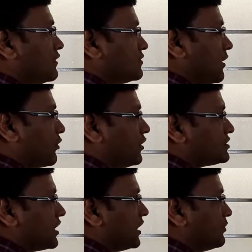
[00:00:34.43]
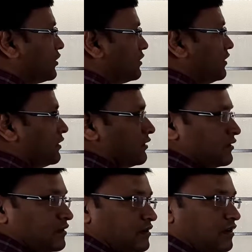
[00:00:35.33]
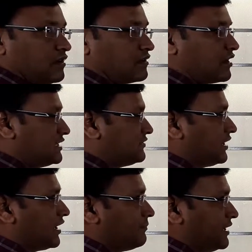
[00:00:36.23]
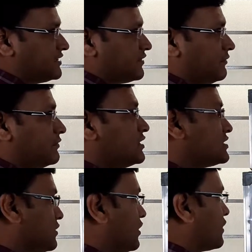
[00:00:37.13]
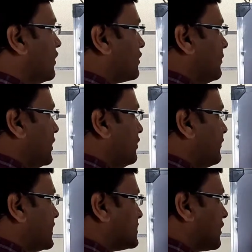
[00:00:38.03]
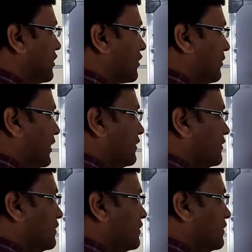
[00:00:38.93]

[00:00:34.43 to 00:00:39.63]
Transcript: So I am going to start about Uh, transferring a pulse from slower clock domain to faster clock domain,